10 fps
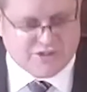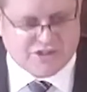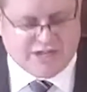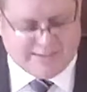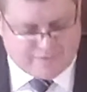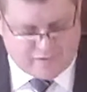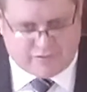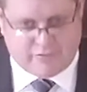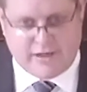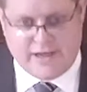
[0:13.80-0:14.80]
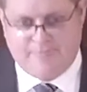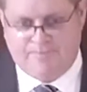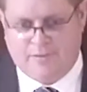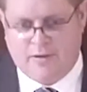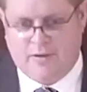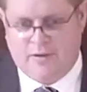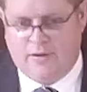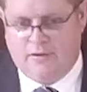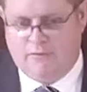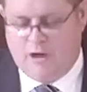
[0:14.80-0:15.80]
chapter 3.
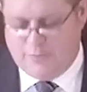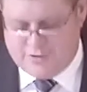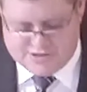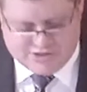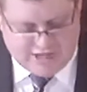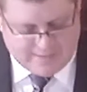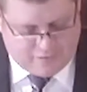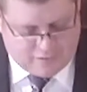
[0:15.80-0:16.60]
Romans chapter